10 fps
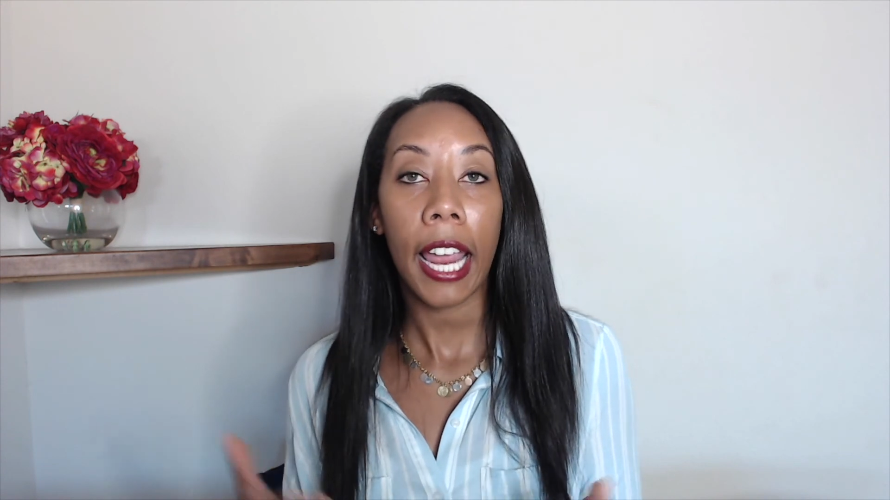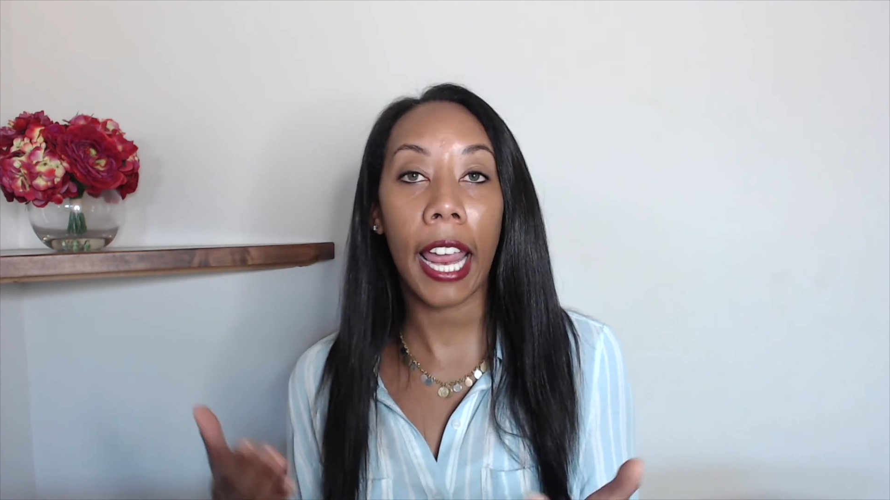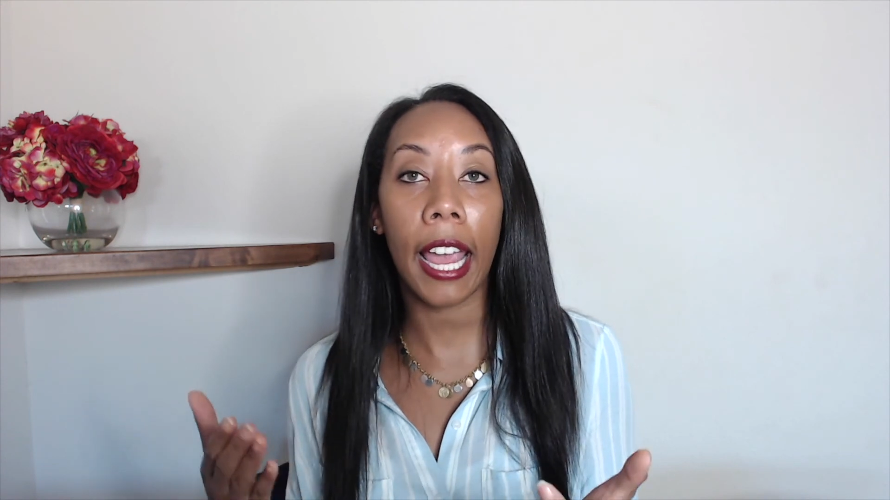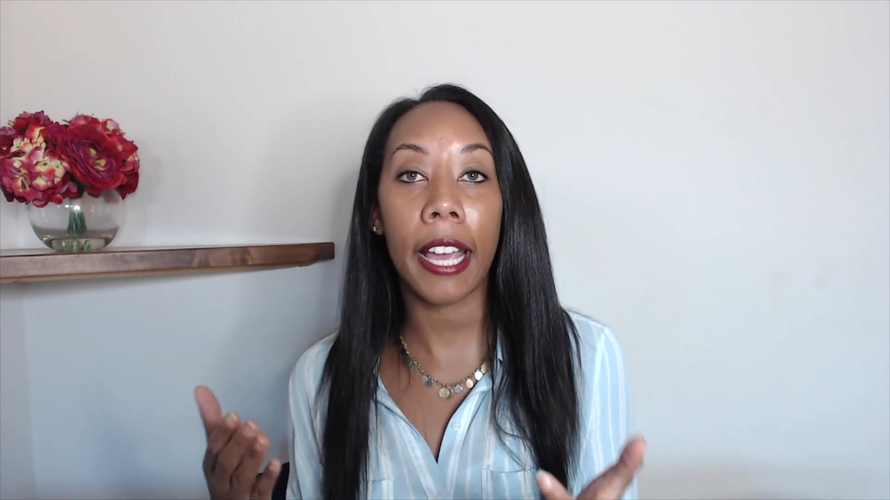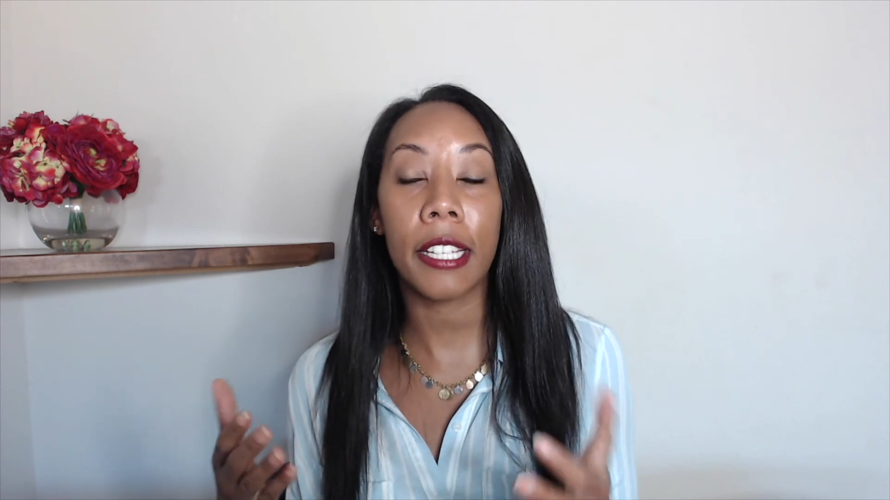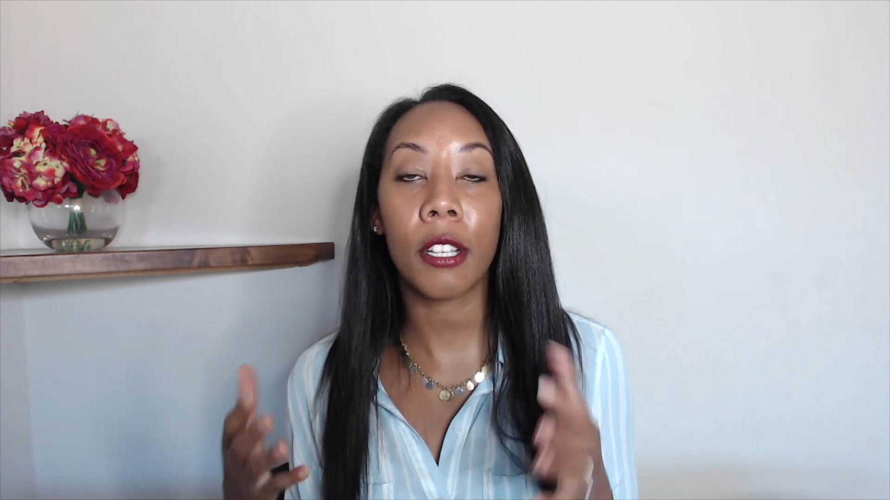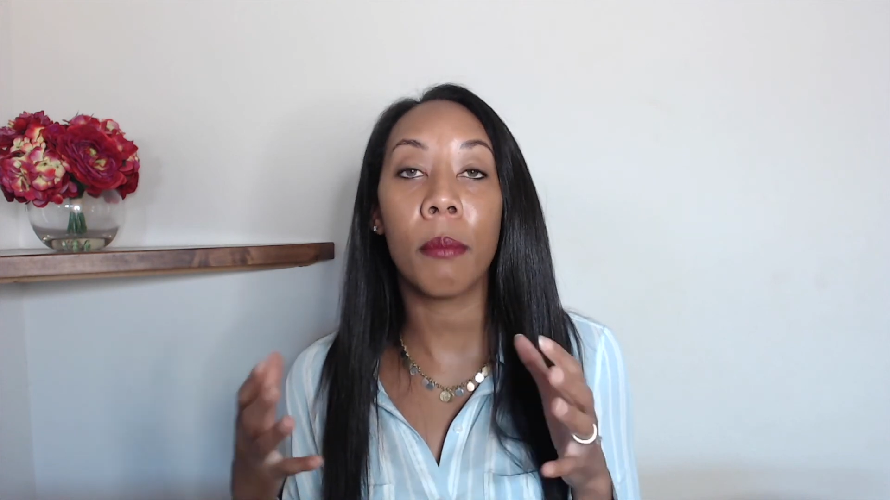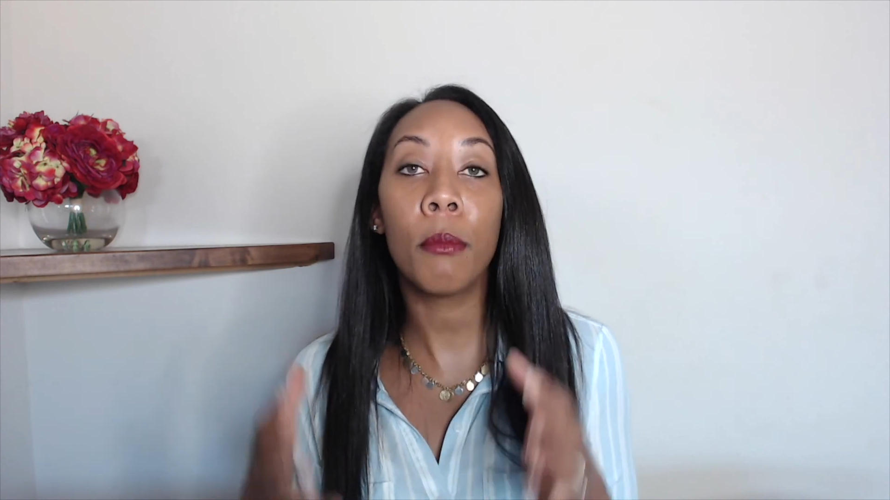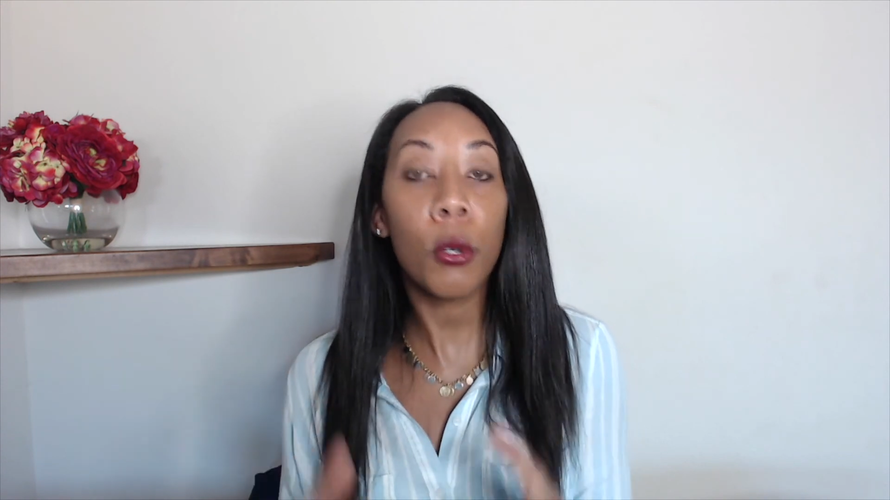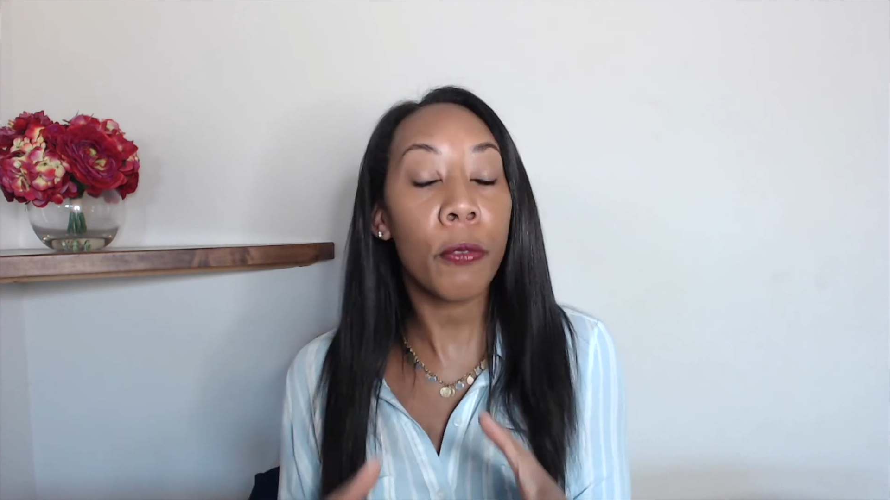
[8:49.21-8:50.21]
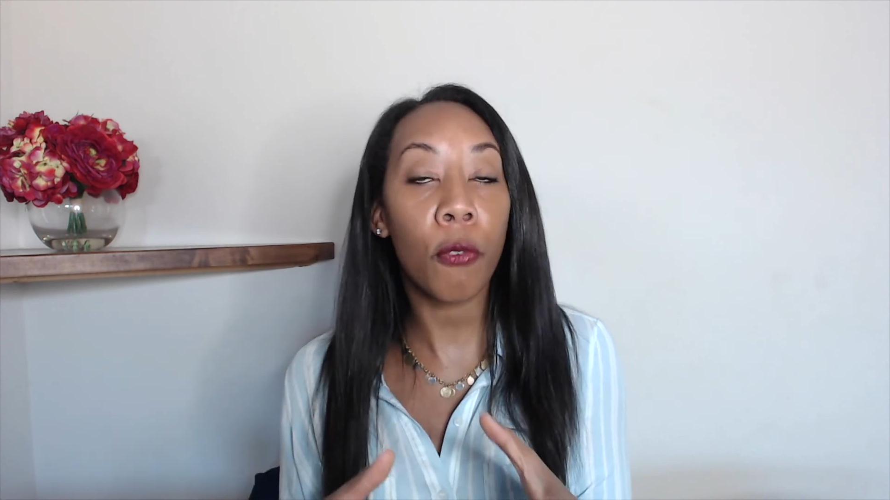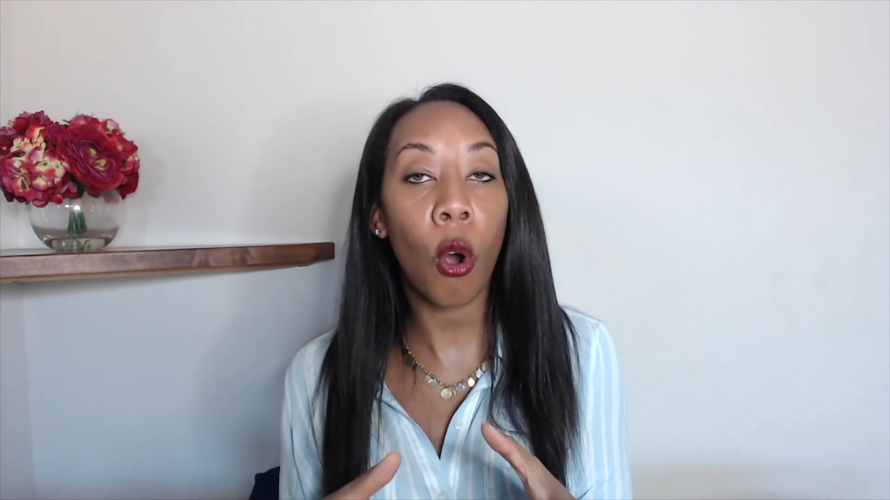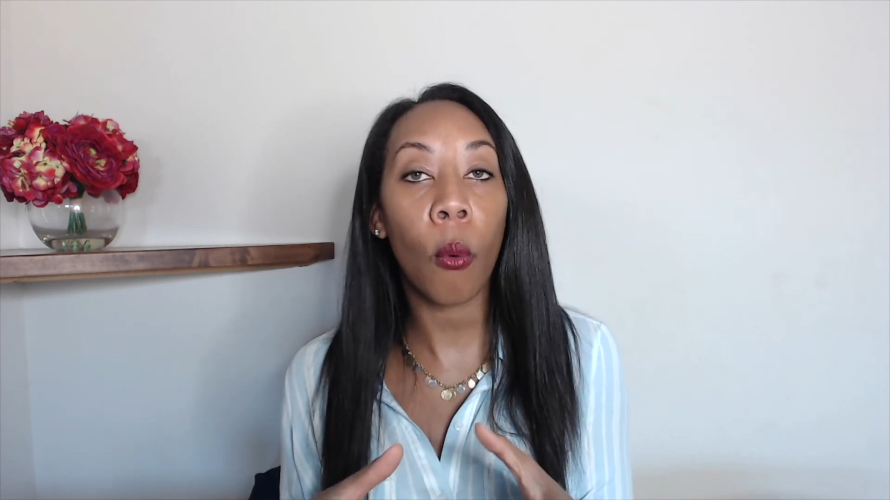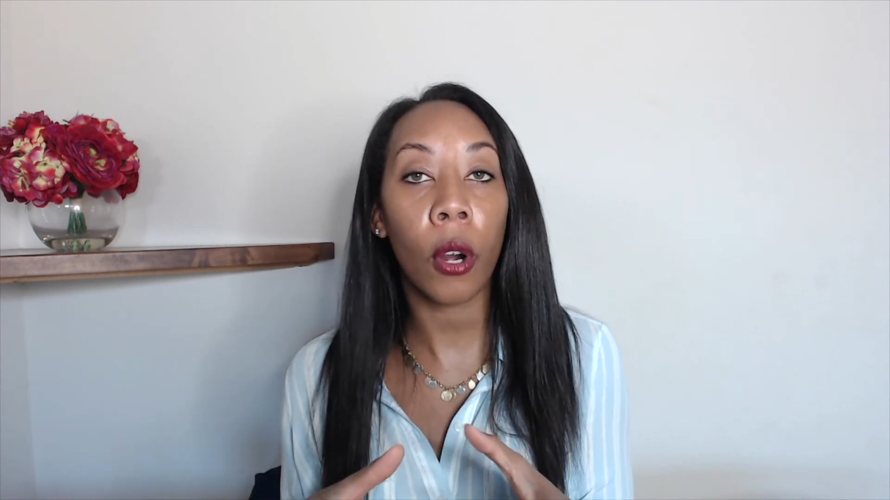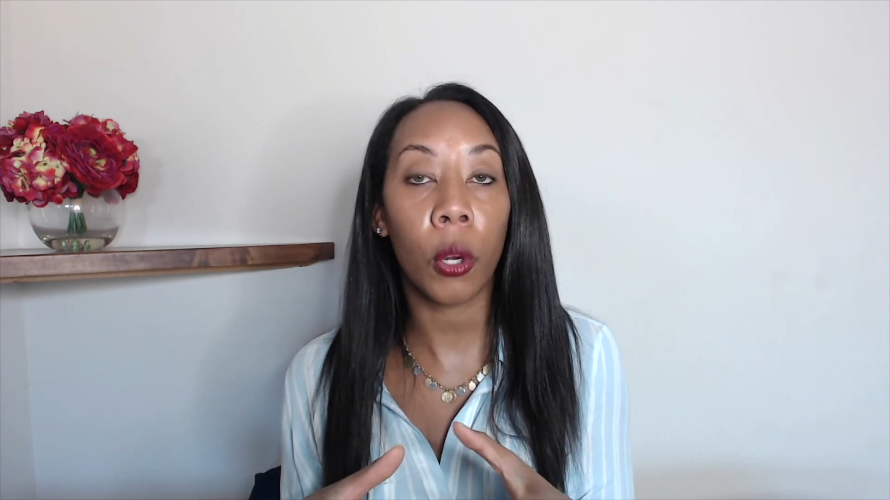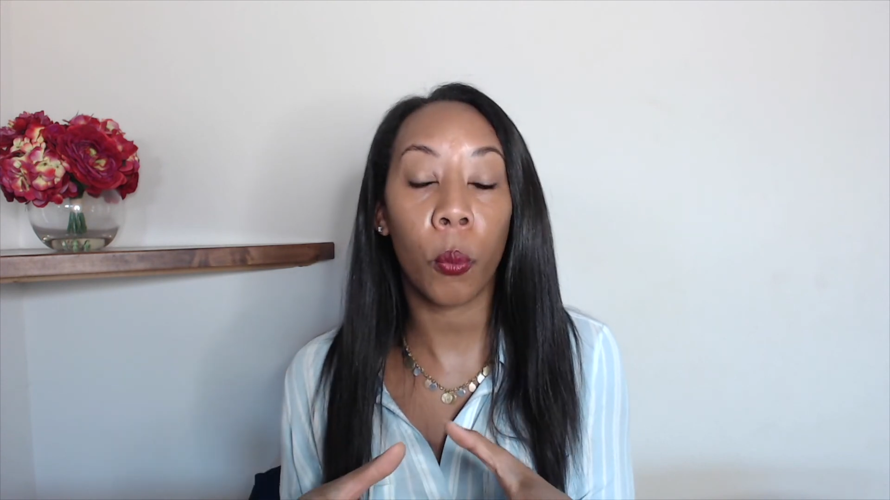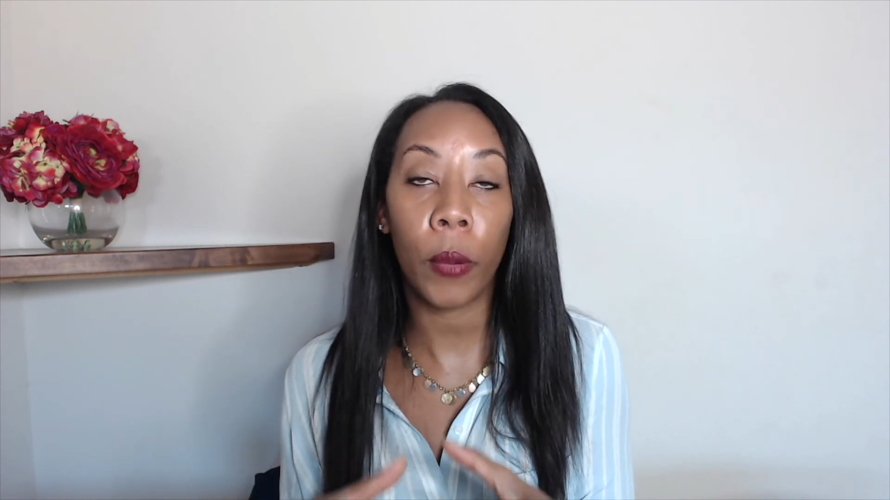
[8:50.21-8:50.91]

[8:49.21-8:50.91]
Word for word: and move forward